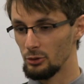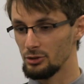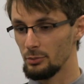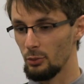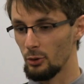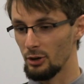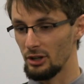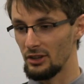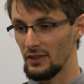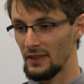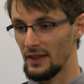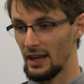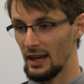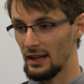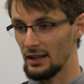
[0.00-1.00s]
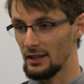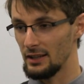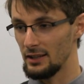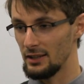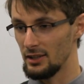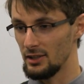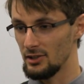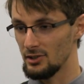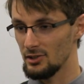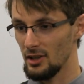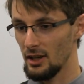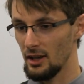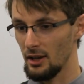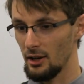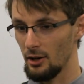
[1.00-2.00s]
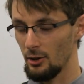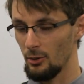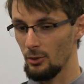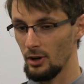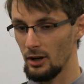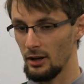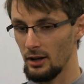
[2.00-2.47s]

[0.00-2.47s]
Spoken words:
important in that is how